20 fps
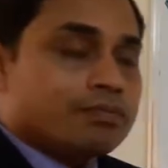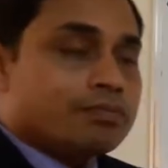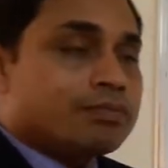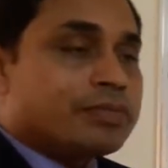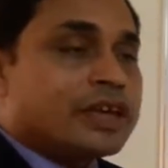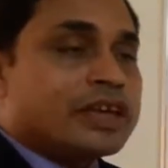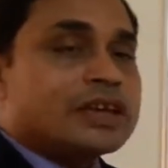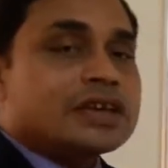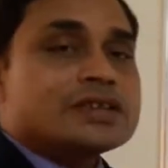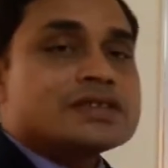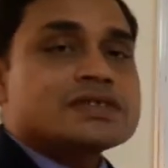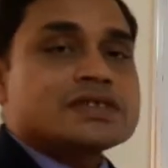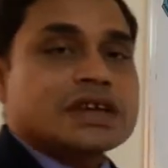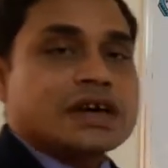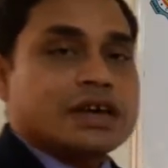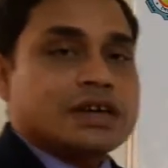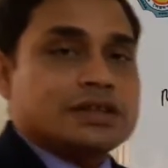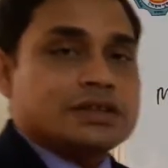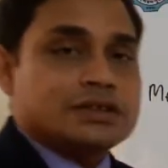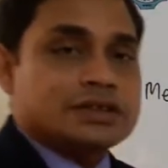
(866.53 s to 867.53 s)
big in
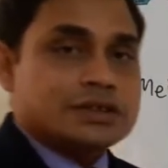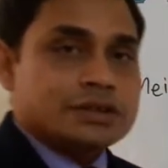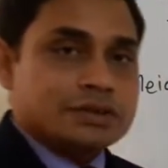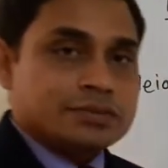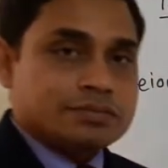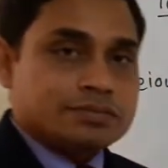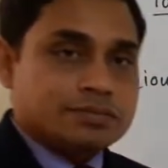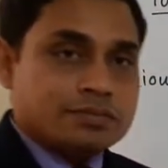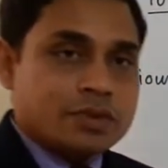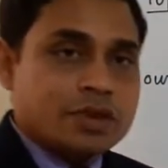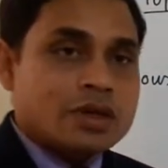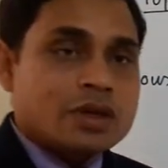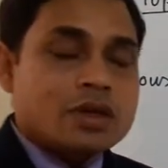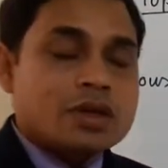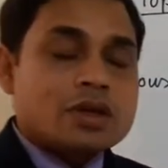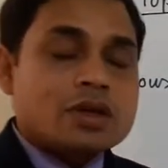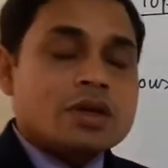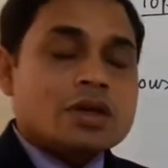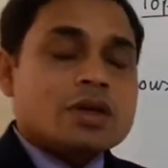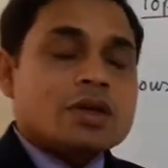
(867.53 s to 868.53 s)
size.
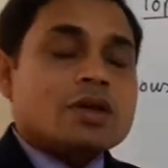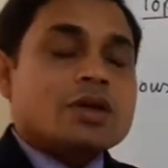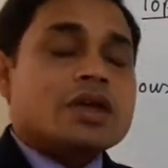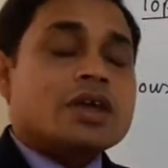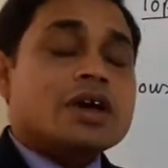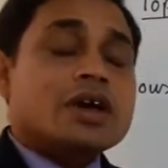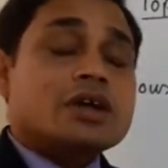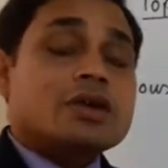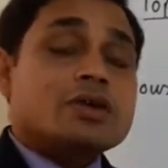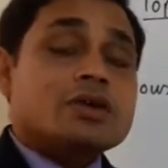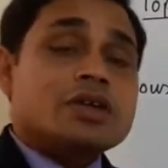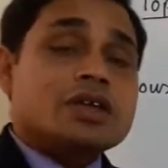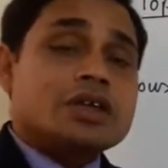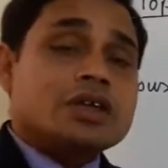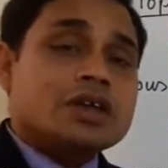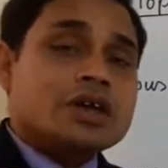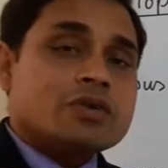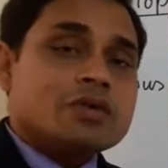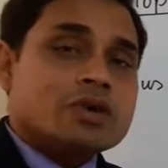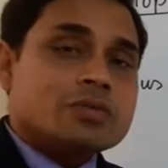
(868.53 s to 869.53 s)
Here
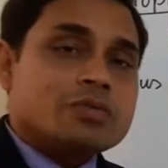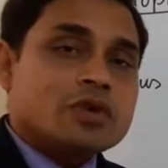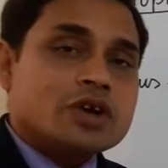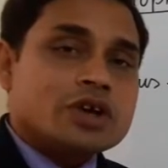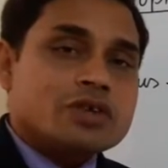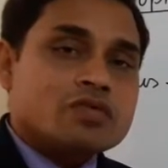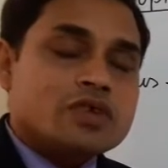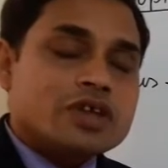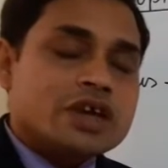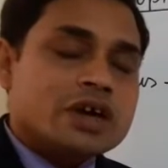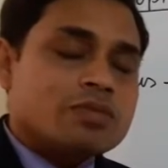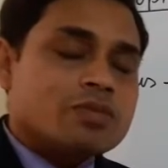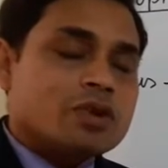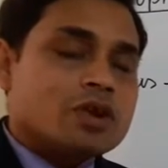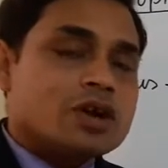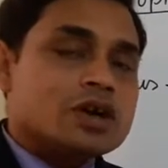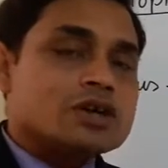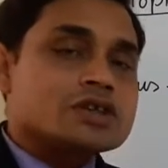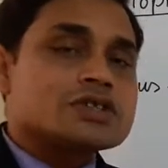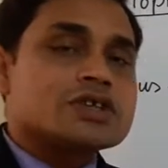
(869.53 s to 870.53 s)
in our body we have
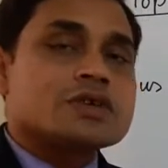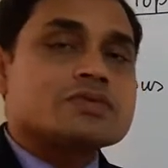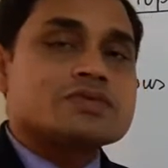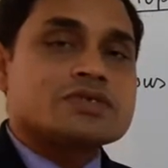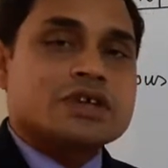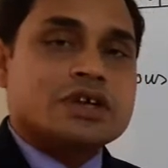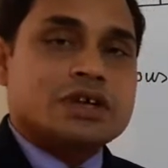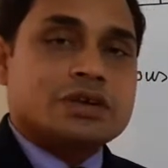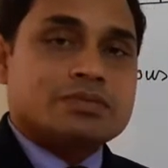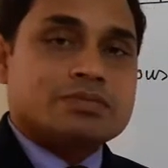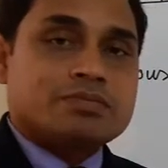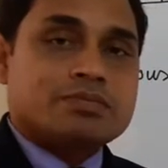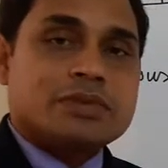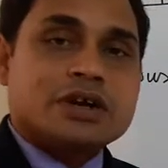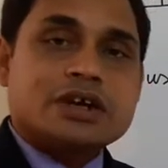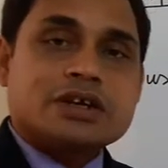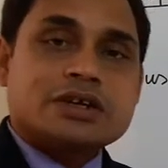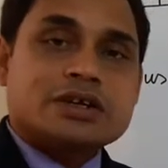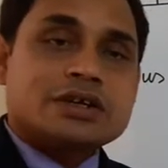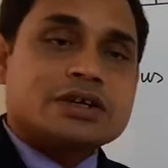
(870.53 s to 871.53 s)
lots of cells,
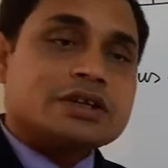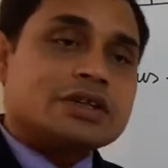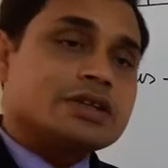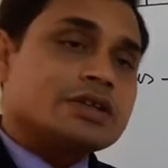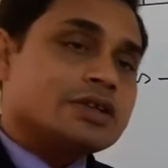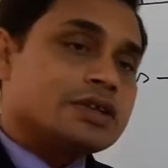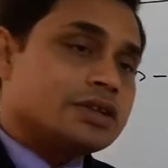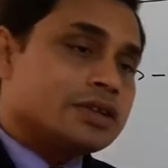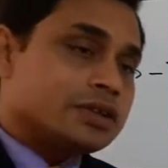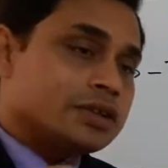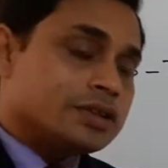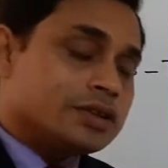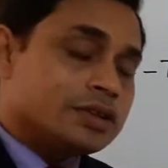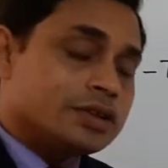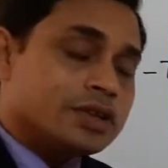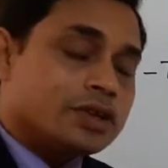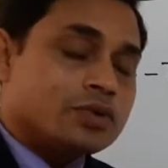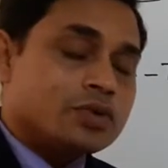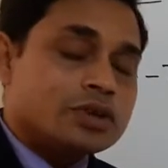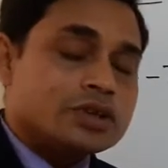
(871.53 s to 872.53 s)
but
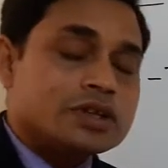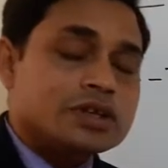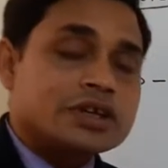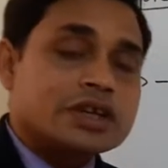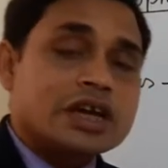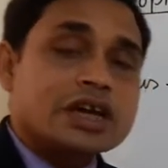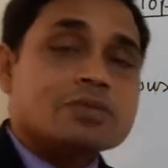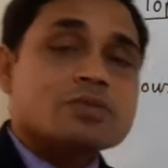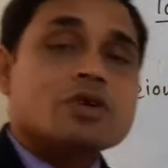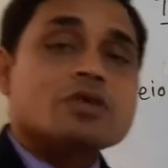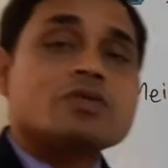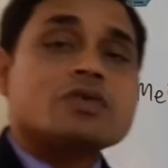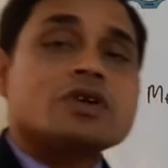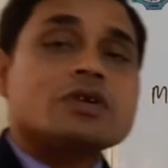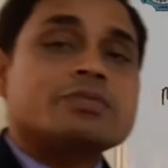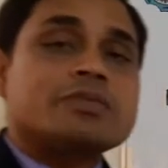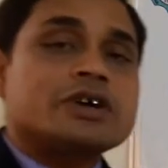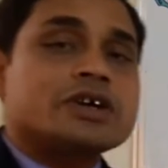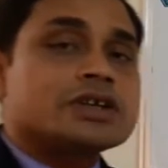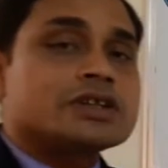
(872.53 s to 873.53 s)
during the time of
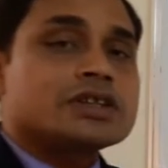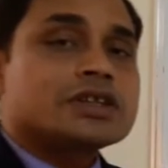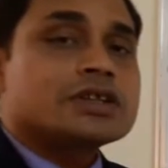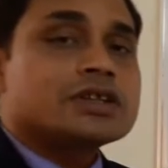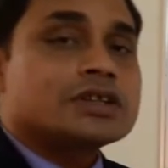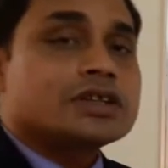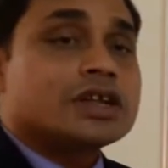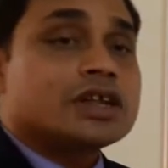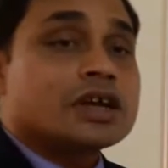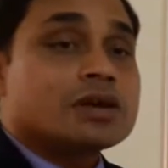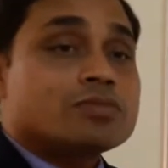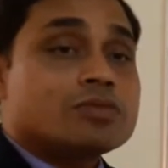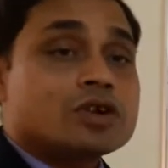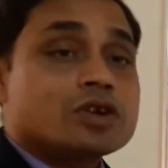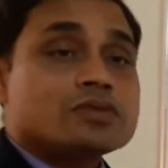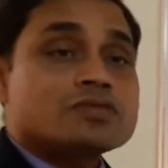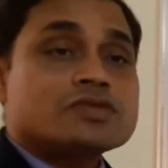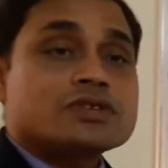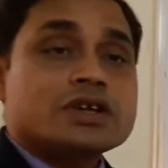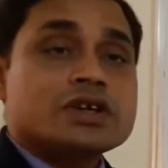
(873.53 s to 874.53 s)
our birth the number
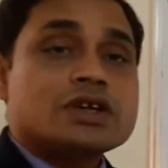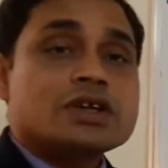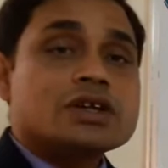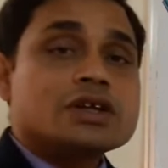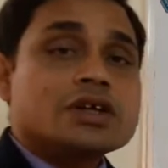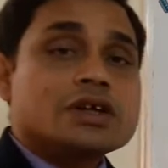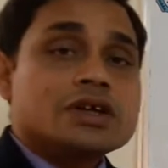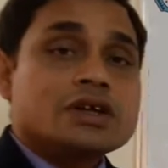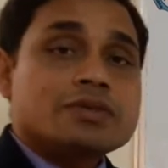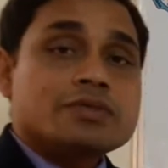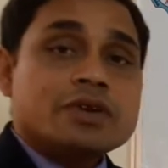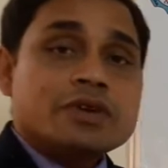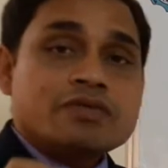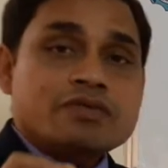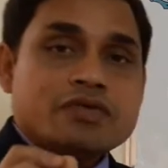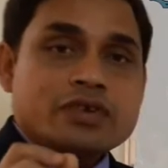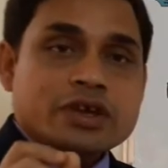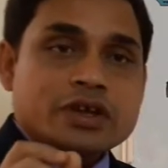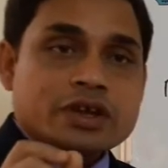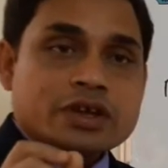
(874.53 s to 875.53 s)
of cells
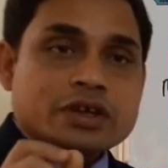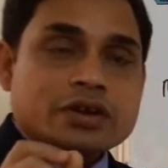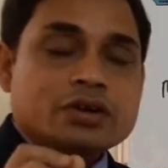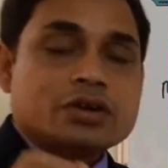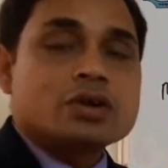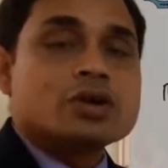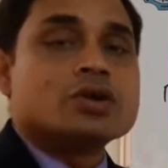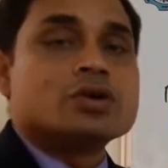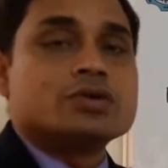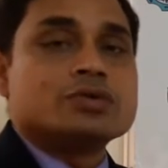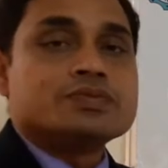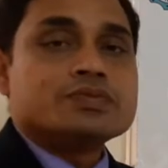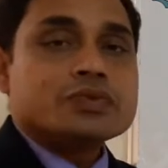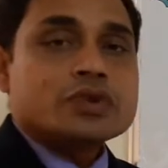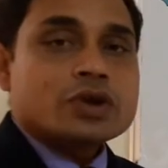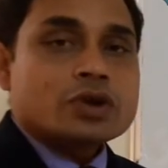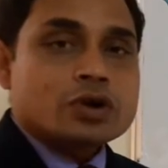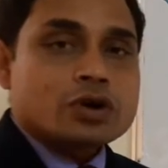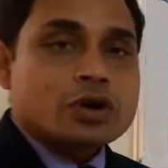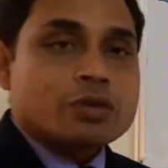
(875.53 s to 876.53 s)
remain very low
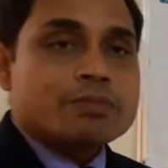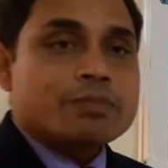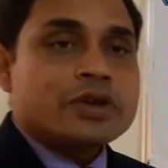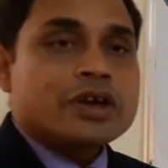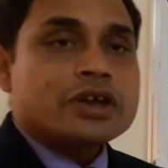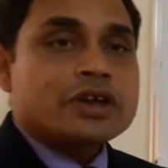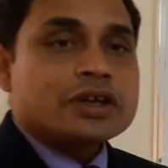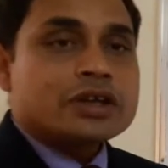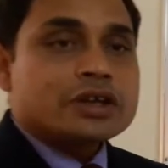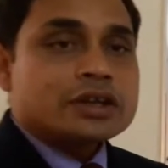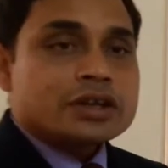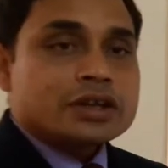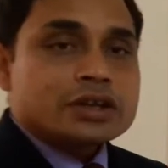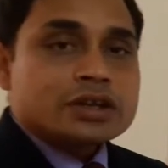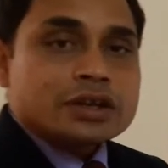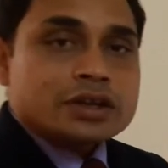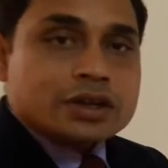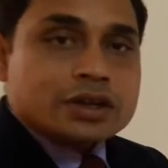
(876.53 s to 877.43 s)
comparing